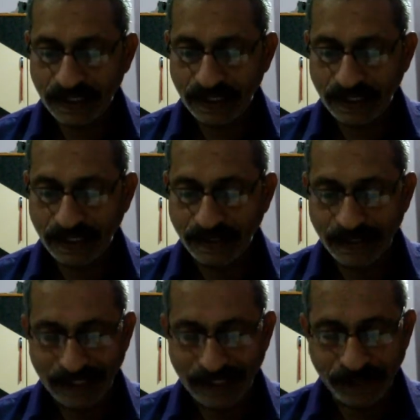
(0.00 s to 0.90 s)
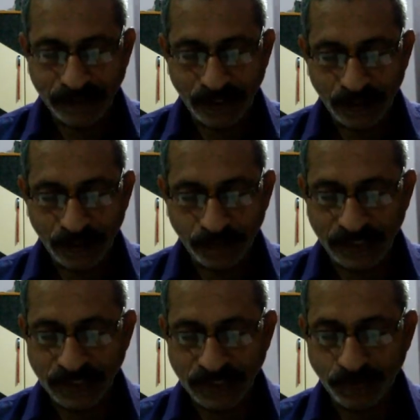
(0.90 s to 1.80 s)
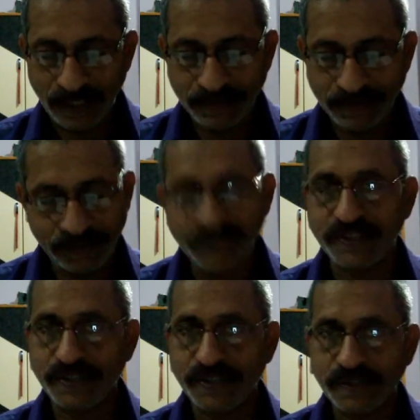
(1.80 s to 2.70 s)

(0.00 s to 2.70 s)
In India, we enjoy three seasons: